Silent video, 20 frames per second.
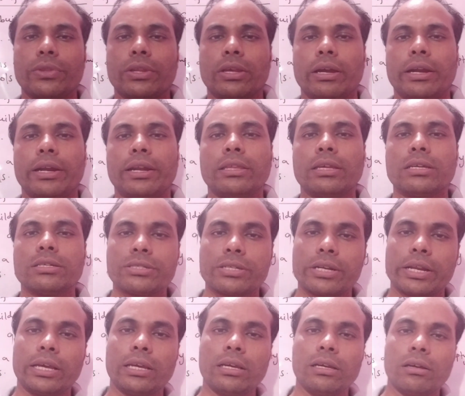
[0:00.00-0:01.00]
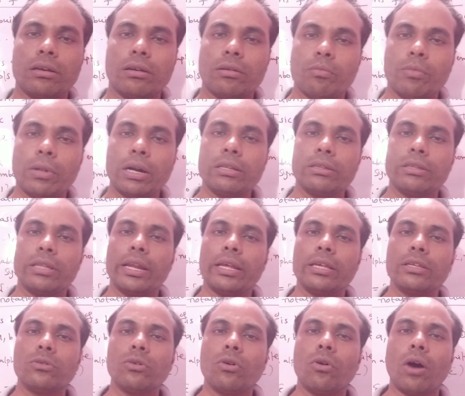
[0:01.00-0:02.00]
it is a string, but there
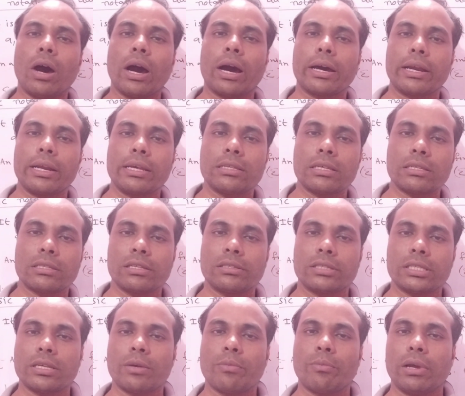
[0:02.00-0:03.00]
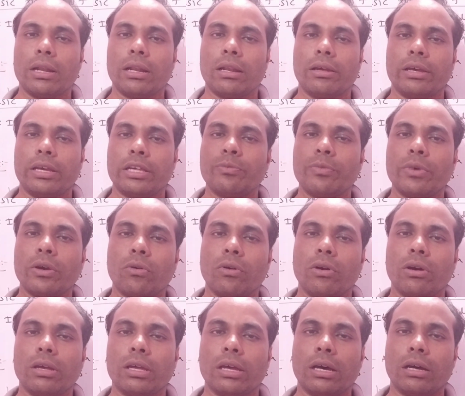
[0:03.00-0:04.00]
is no occurrence as a symbol.
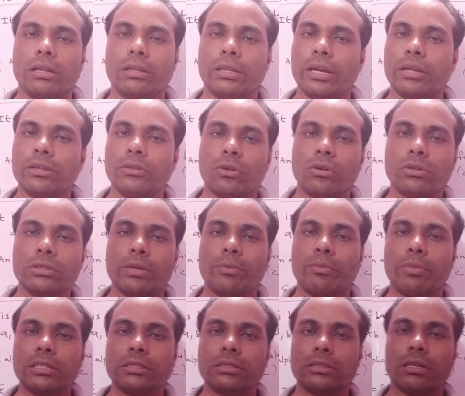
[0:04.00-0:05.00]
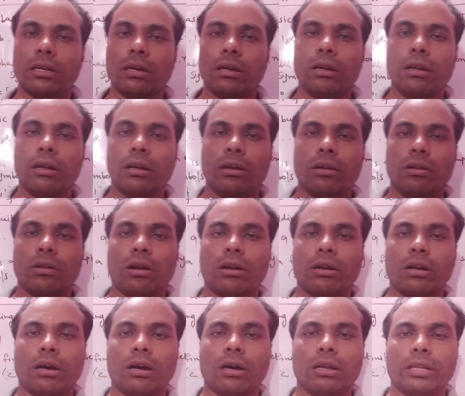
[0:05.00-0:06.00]
There is no symbols,
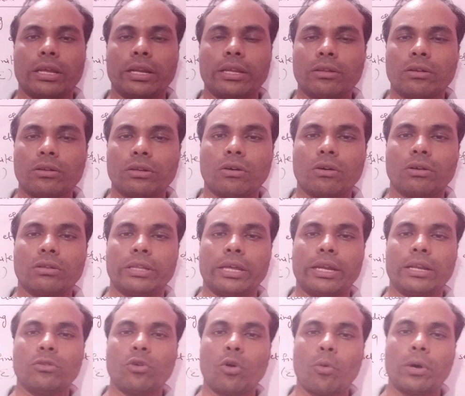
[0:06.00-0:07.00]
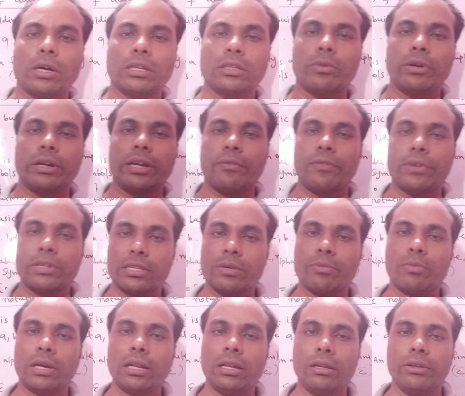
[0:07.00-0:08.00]
there is no possibility of a
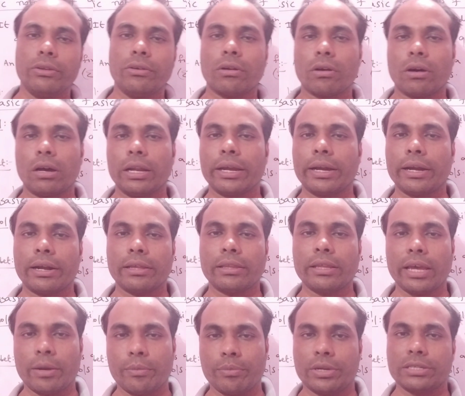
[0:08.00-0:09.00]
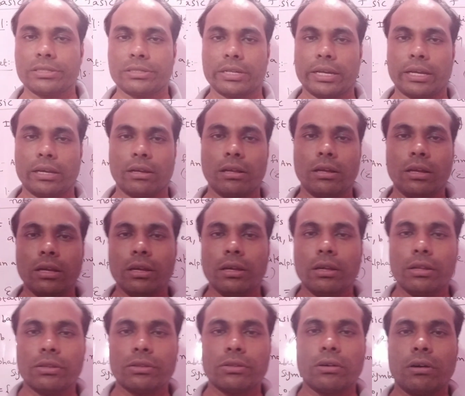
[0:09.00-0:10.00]
symbol. You are calling it as an empty string.
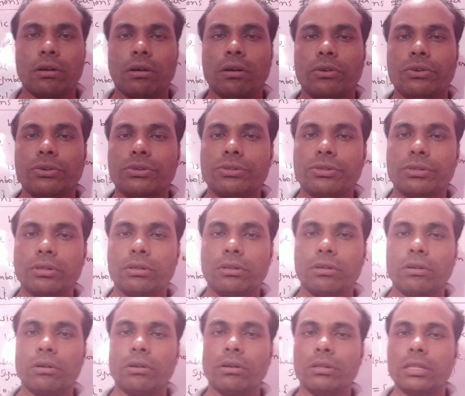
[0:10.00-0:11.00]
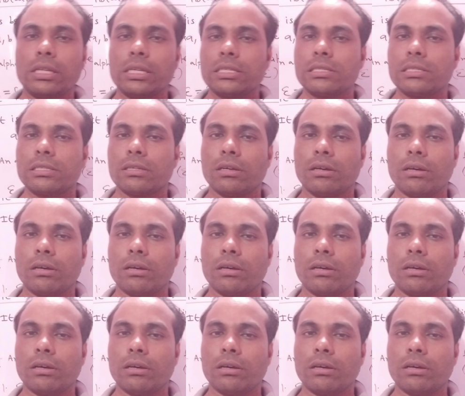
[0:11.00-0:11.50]
So you should know this